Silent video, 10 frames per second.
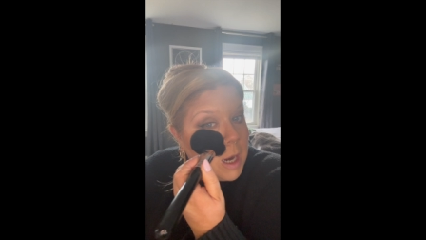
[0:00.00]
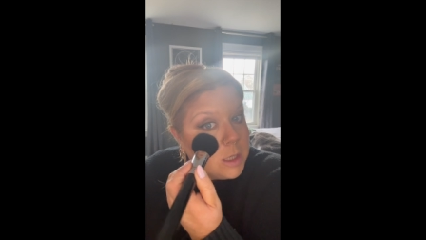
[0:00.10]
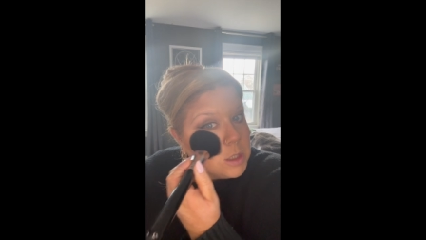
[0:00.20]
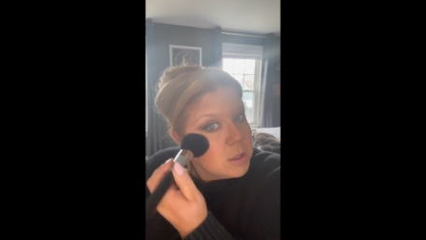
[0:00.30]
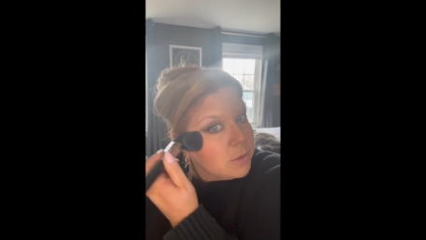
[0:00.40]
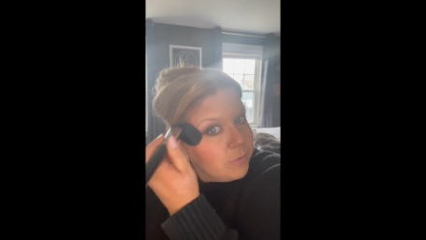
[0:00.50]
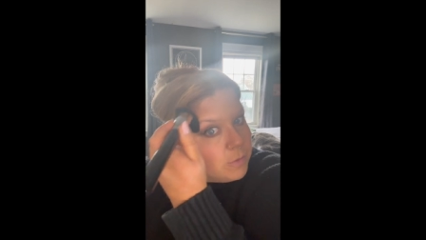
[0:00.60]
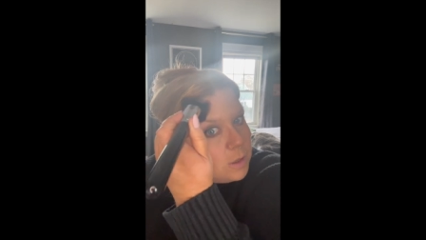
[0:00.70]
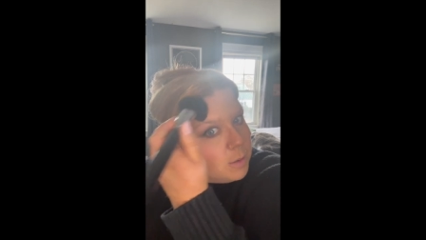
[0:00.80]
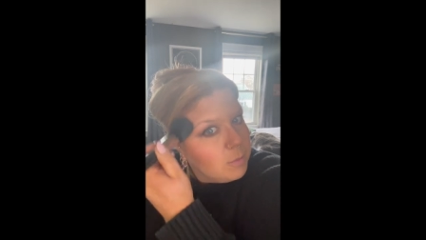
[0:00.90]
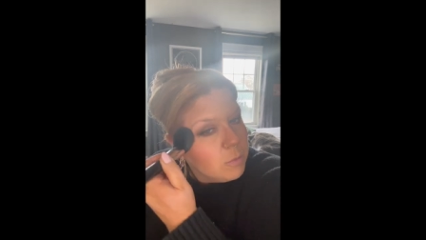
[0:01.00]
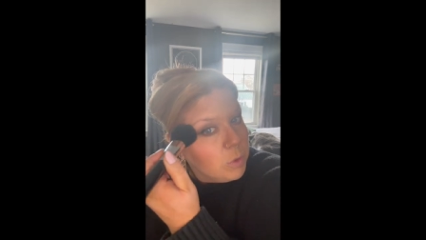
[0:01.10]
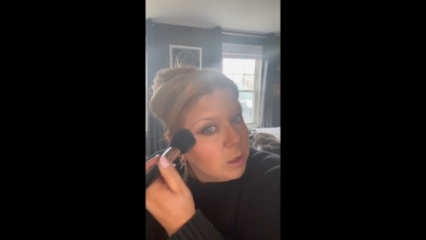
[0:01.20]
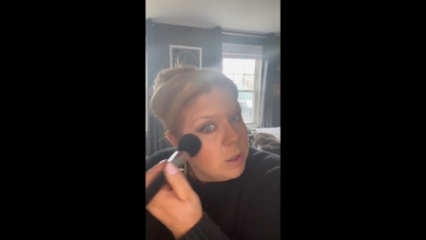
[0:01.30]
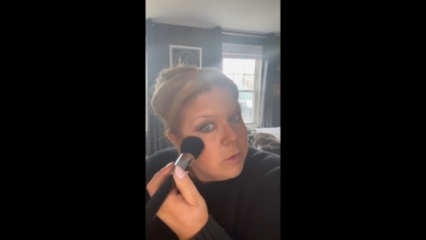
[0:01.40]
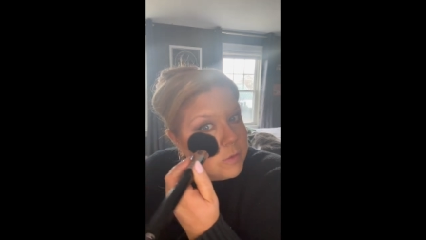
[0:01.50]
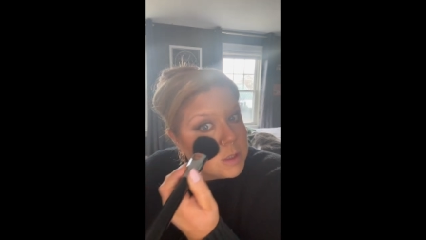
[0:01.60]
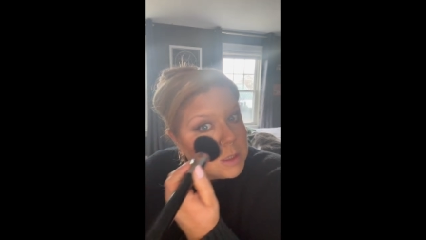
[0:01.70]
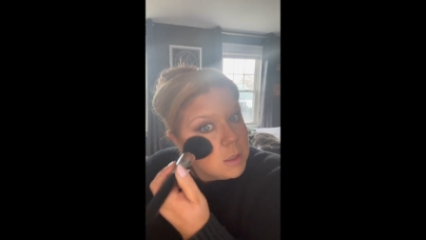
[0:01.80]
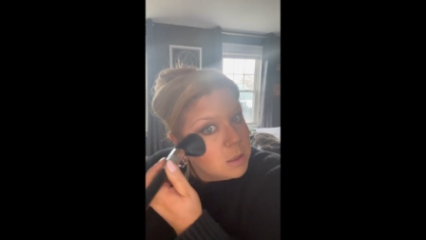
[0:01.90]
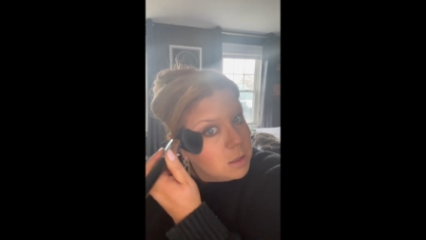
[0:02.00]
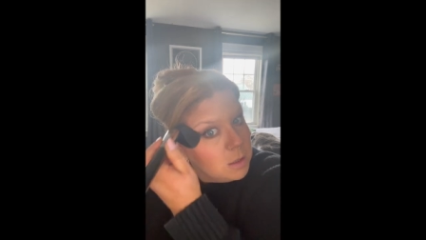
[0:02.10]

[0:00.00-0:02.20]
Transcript: I just, I'm really nervous to